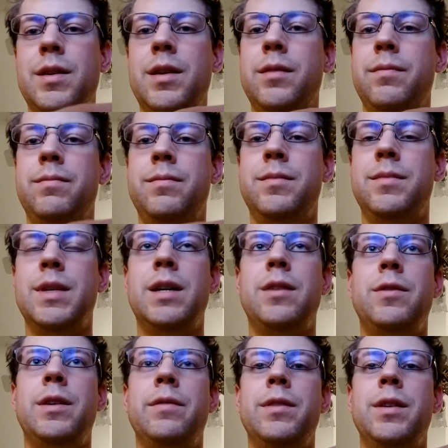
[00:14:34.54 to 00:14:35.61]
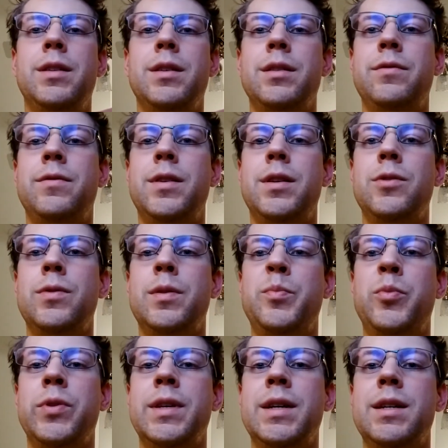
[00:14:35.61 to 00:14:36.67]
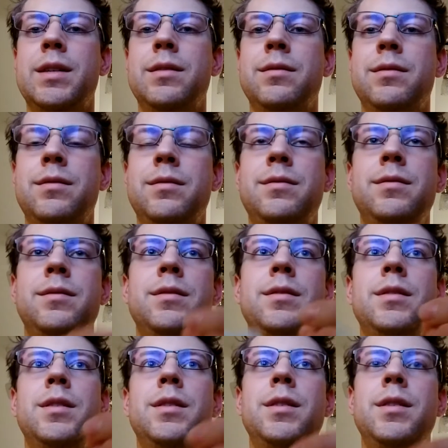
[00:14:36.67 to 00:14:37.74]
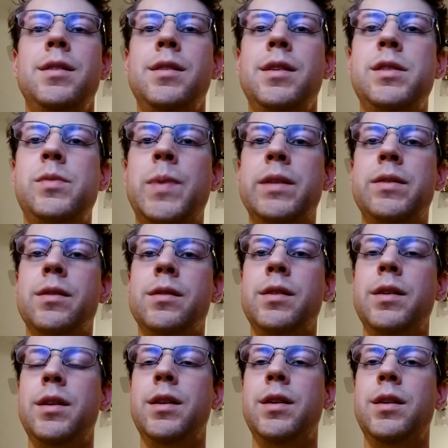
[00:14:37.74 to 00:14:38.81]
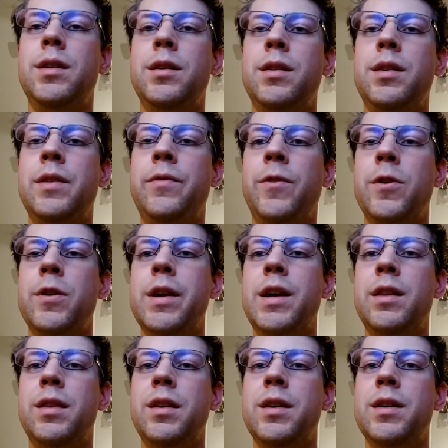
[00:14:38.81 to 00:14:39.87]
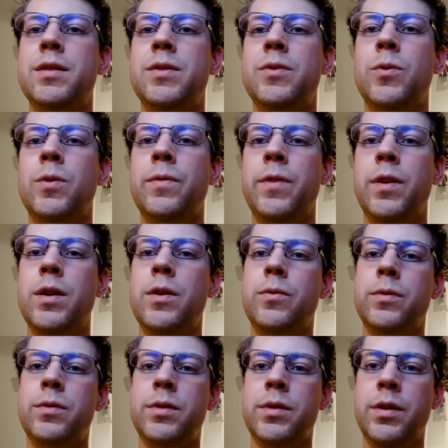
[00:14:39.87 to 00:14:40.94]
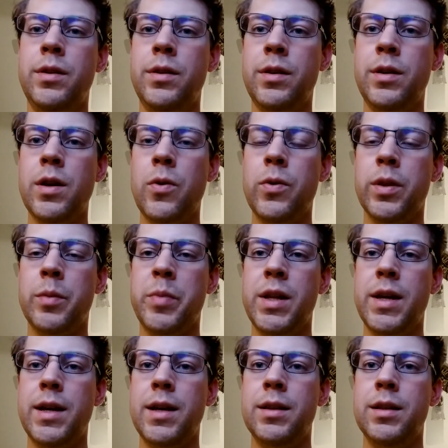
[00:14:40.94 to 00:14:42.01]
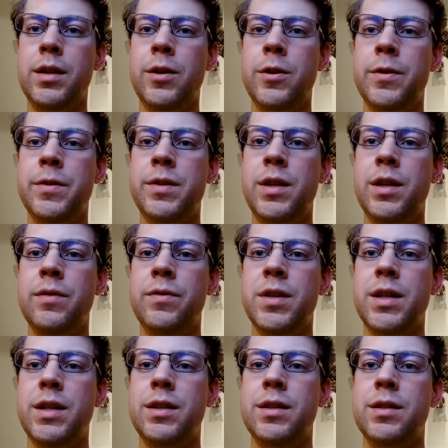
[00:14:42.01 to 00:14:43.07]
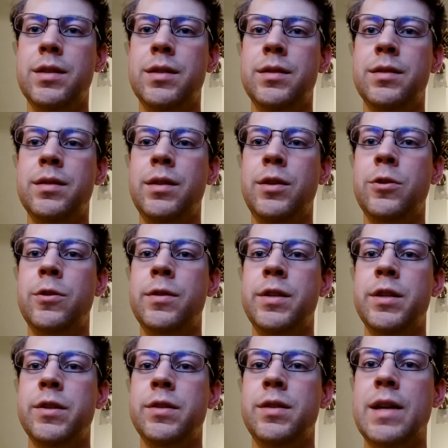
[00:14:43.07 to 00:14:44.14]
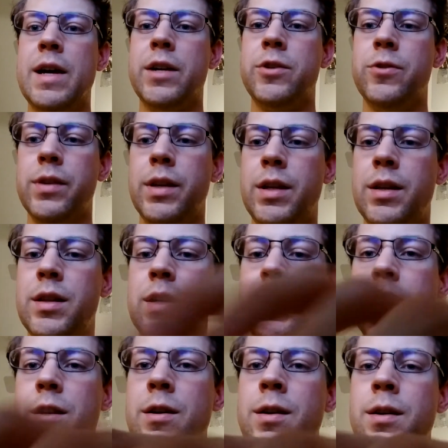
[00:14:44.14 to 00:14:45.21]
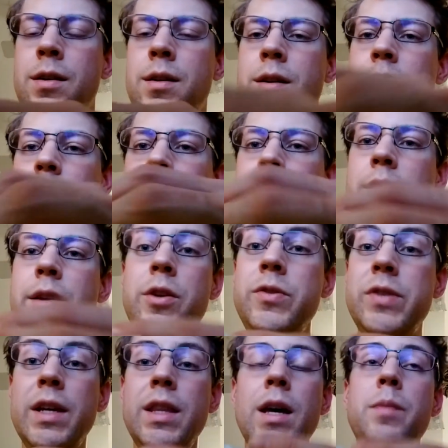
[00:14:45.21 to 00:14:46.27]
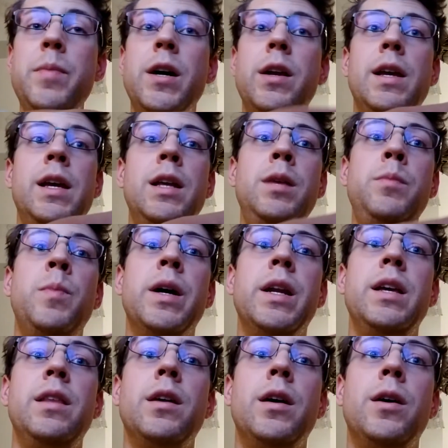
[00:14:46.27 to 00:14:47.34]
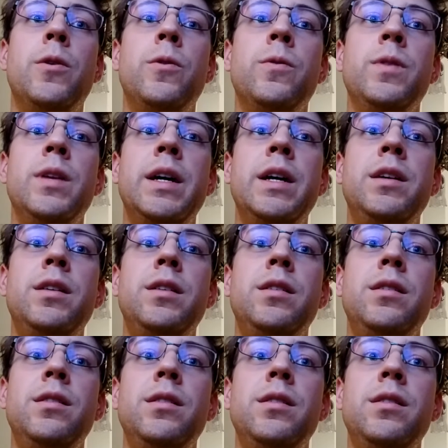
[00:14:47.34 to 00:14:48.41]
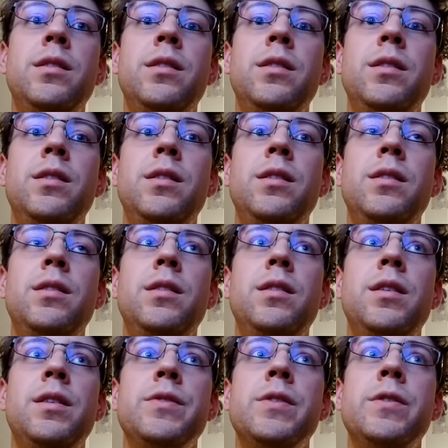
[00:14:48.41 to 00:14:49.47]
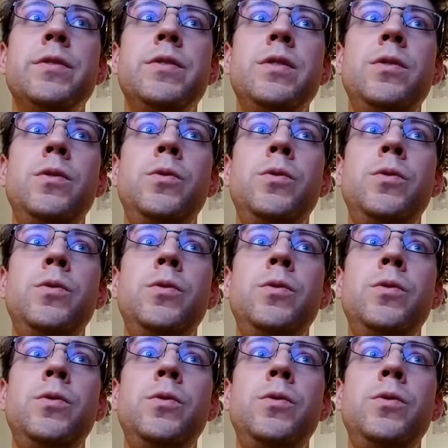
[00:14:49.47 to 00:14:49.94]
I don't have anything to follow up with that. It's basically, if you're an atheist or if you don't go with the plan, then you're a seed of Satan and you're just naturally a liar. You can say that about anybody, though. Like, as long as